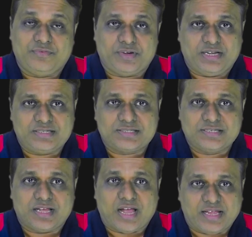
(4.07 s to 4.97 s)
Friends,
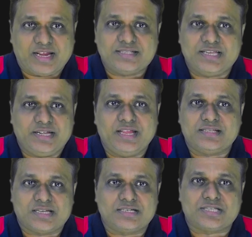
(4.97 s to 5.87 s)
NEET
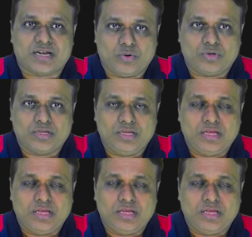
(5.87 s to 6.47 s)
results are out.